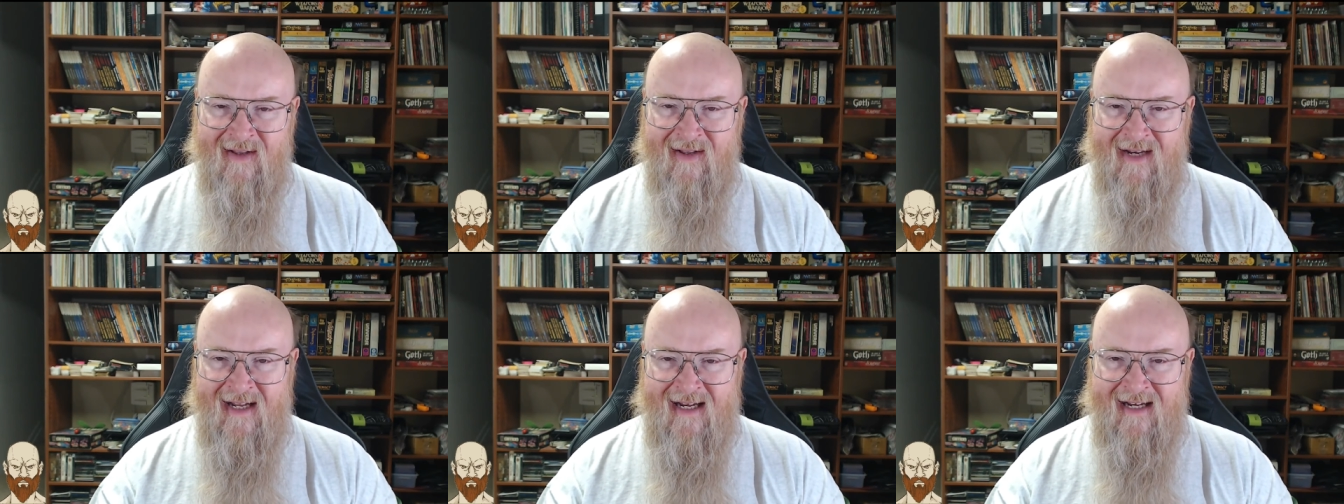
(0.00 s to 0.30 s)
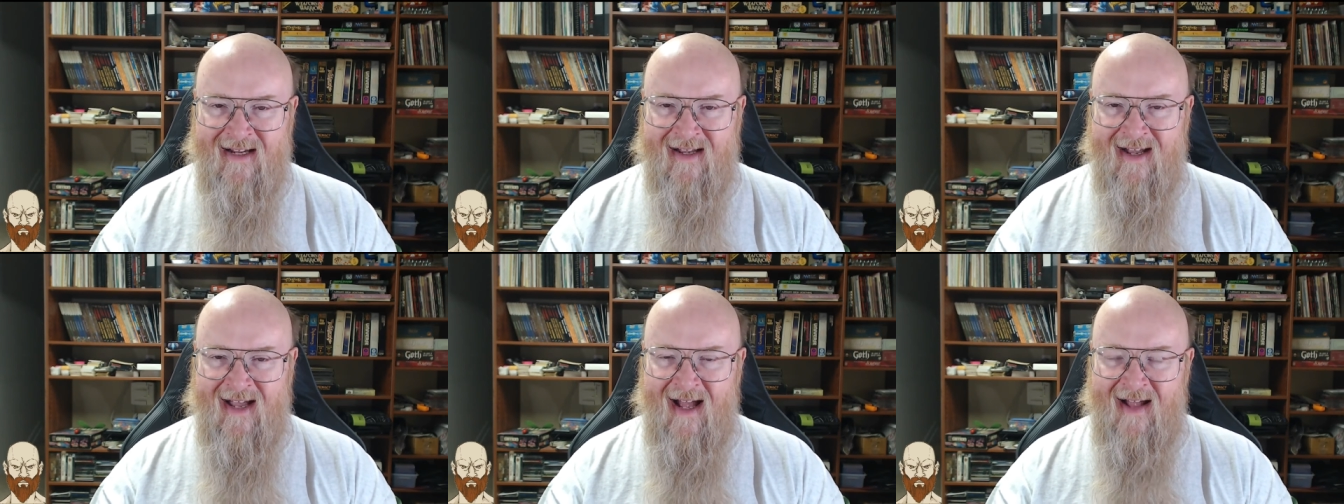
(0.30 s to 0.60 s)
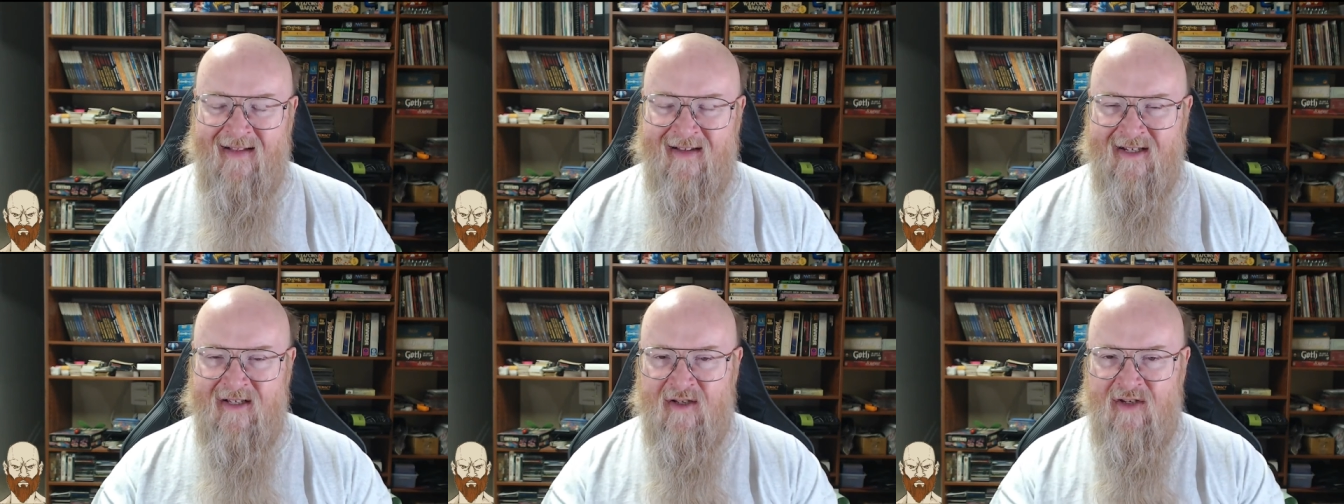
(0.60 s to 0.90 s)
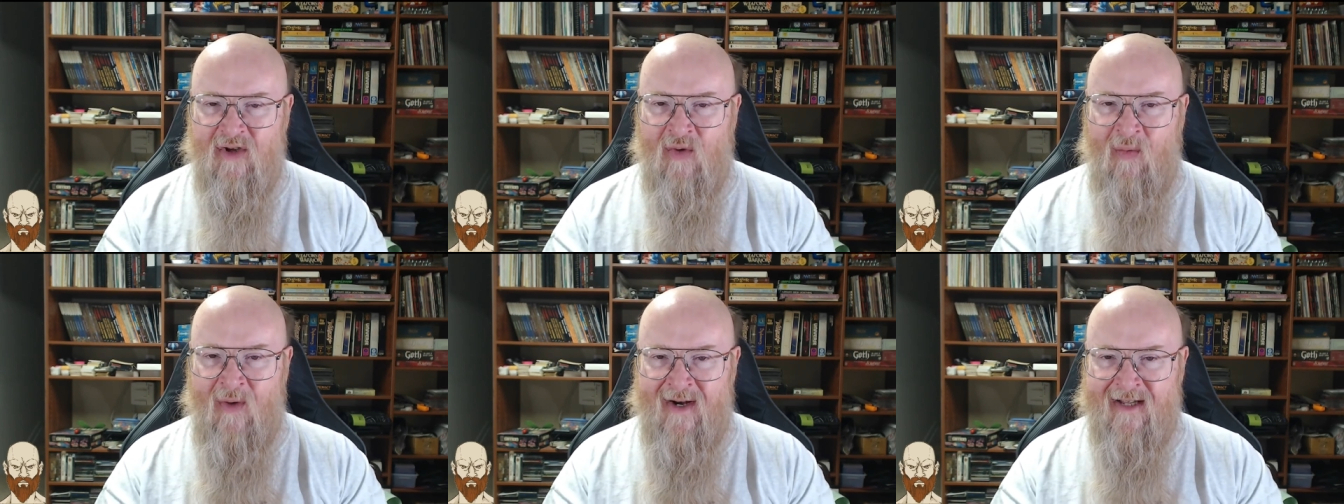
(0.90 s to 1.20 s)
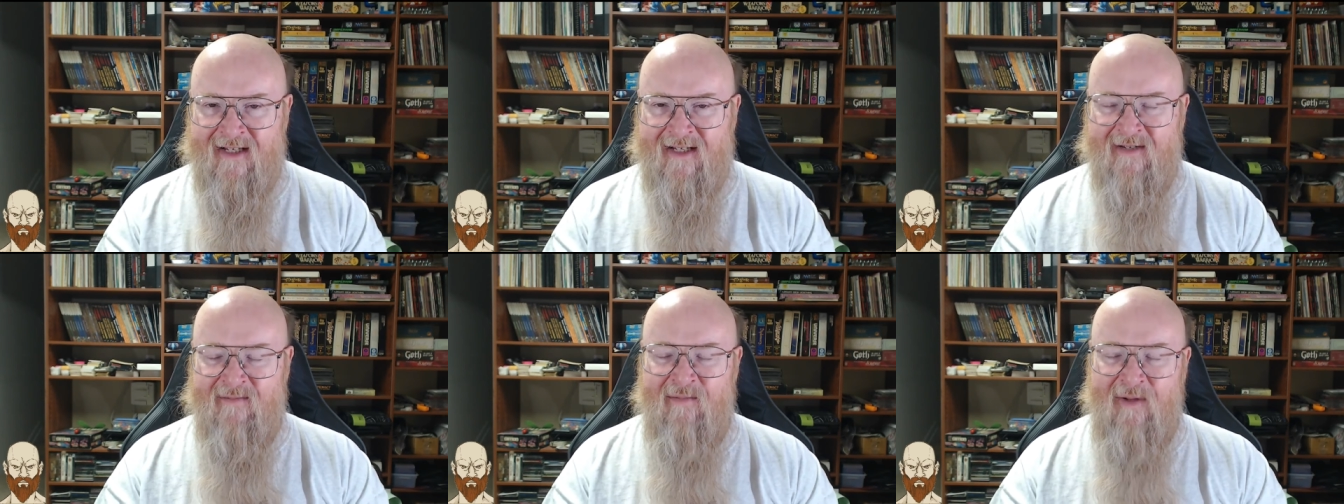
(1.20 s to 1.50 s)
need to cut. You want
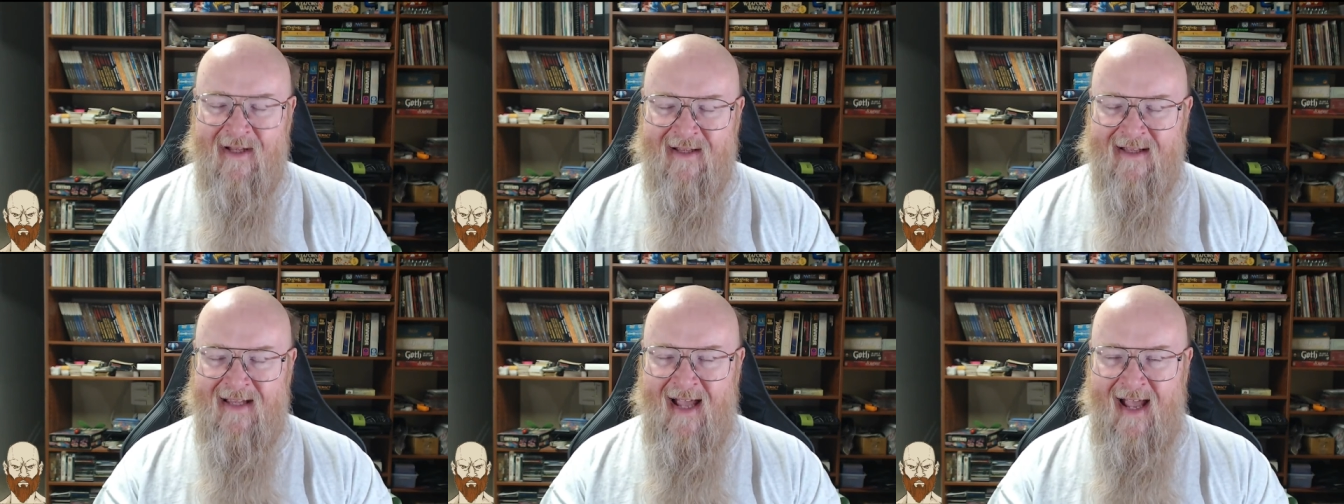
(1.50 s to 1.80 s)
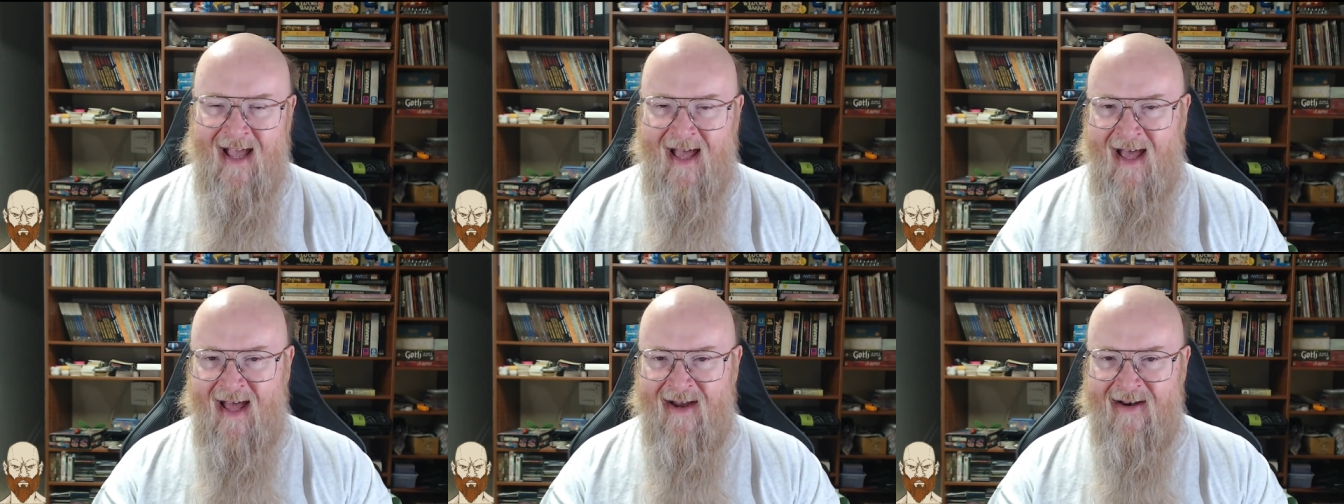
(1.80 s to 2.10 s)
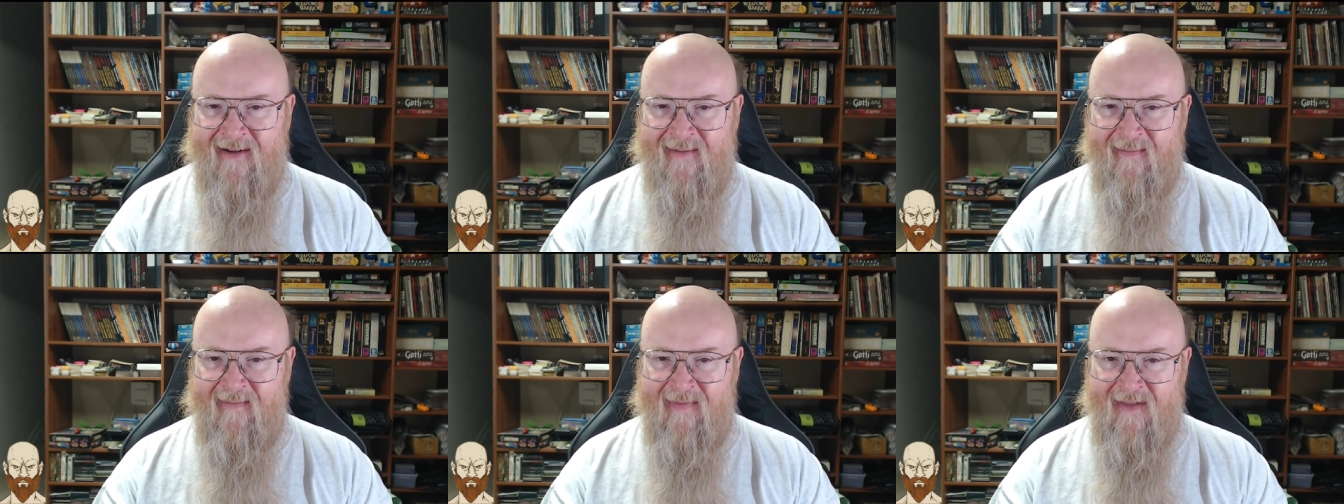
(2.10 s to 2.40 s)
to split the head